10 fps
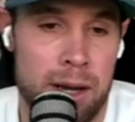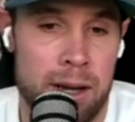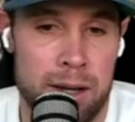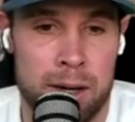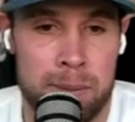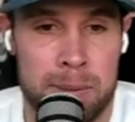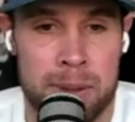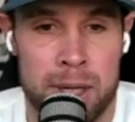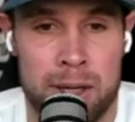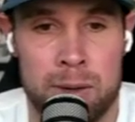you know people
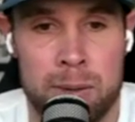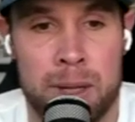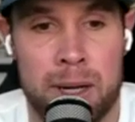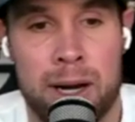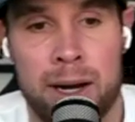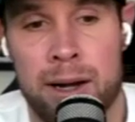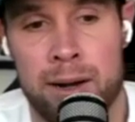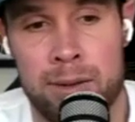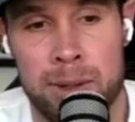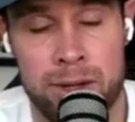like you
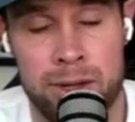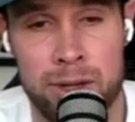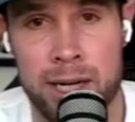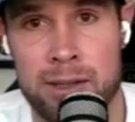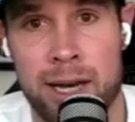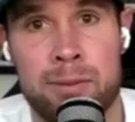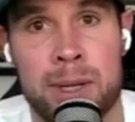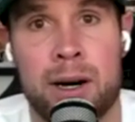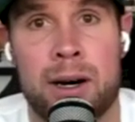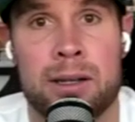uh, like you guys having
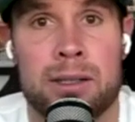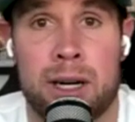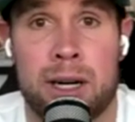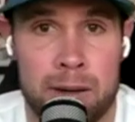me on to talk